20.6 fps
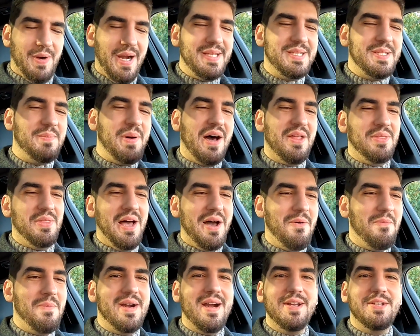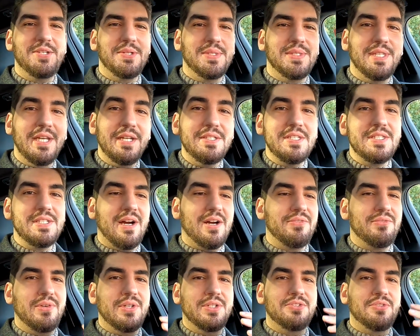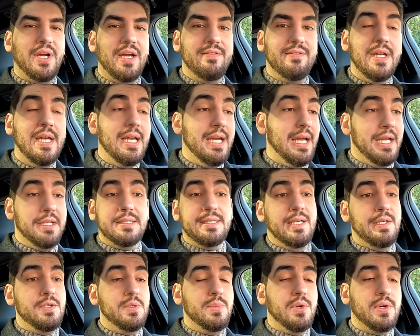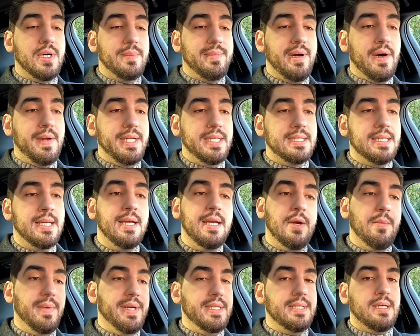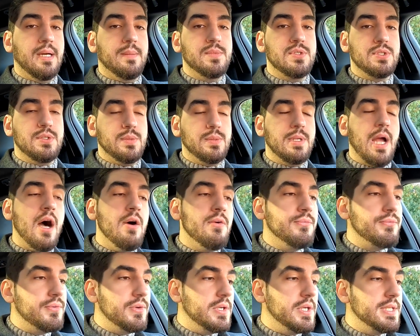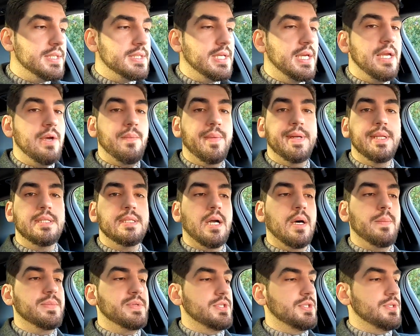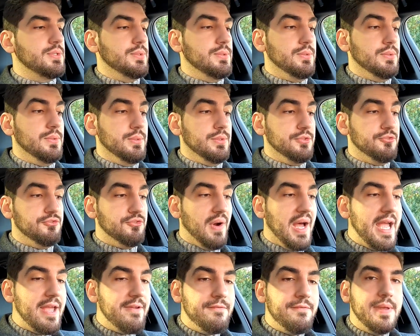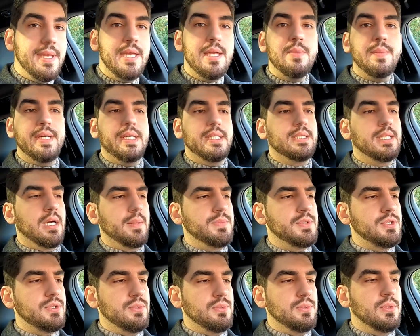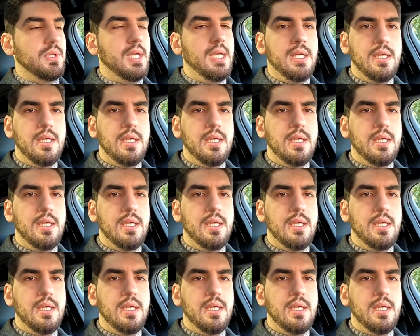right about now where I should take this car for a drive and tell you more about it when it comes to comfort, when it comes to driving, when it comes to,